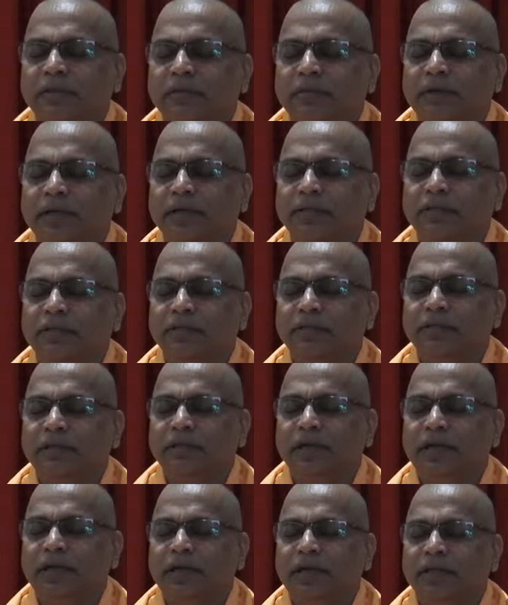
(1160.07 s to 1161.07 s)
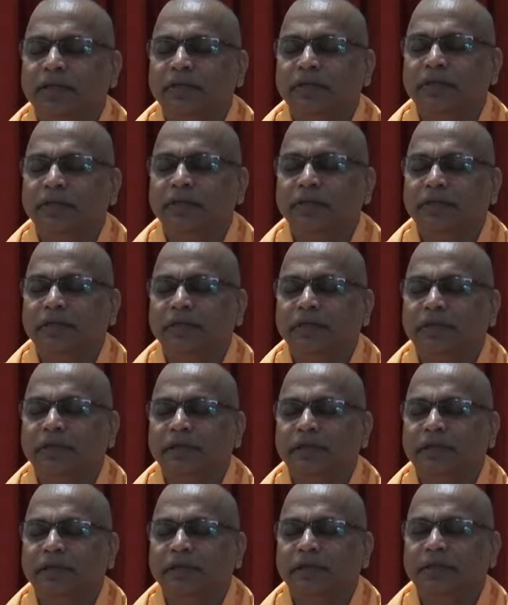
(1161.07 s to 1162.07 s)
Imagine the light
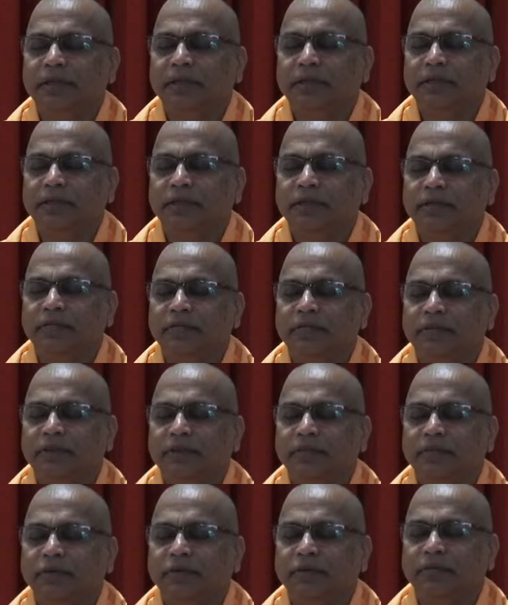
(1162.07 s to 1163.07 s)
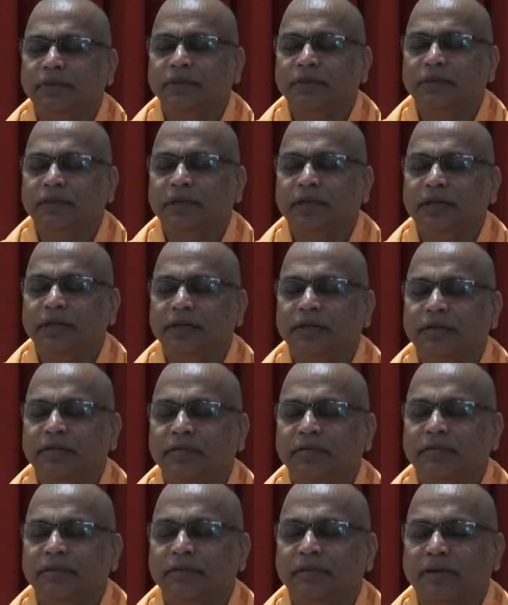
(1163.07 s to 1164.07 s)
radiating out of him to be the light
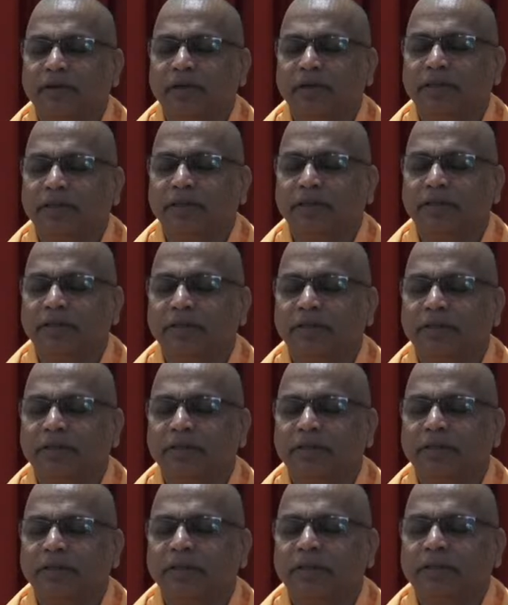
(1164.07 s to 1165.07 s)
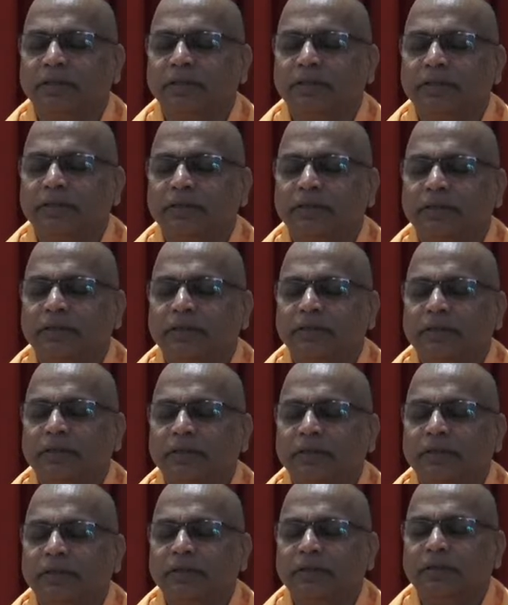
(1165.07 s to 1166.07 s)
of knowledge
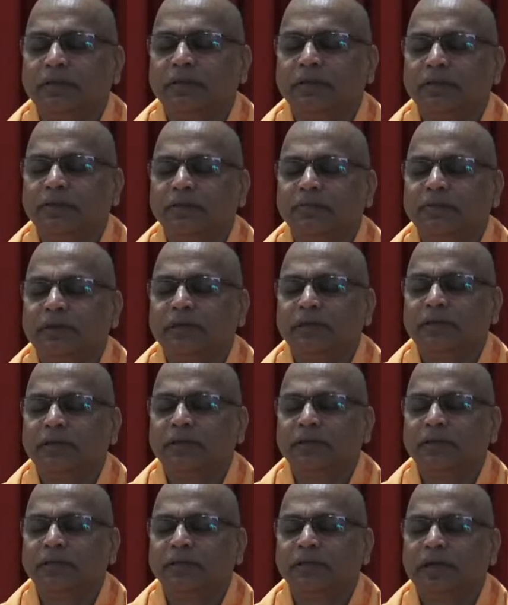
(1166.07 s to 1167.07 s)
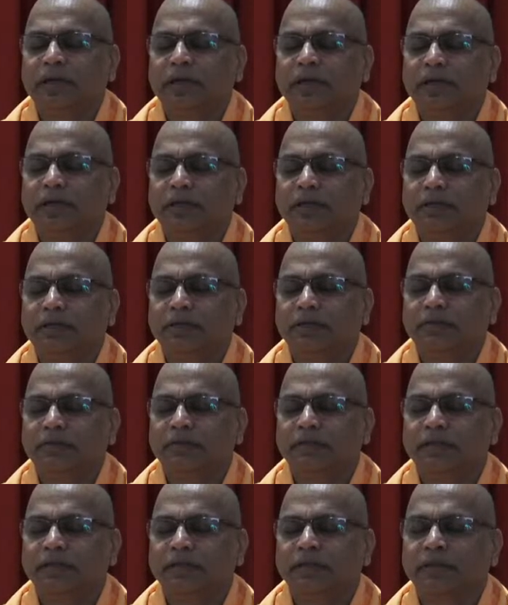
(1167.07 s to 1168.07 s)
that dispels the darkness of
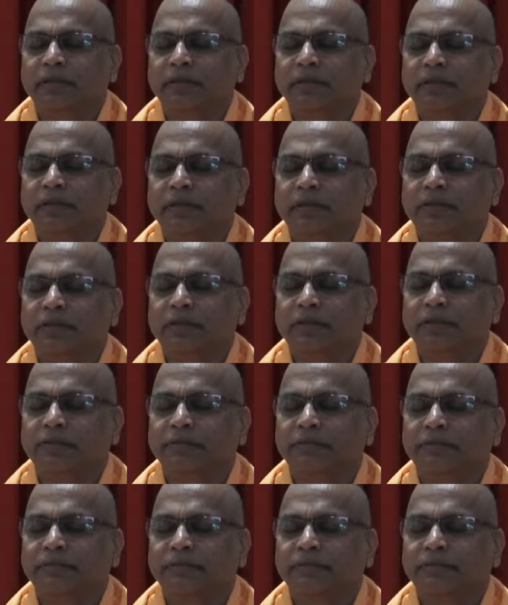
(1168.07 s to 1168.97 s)
ignorance.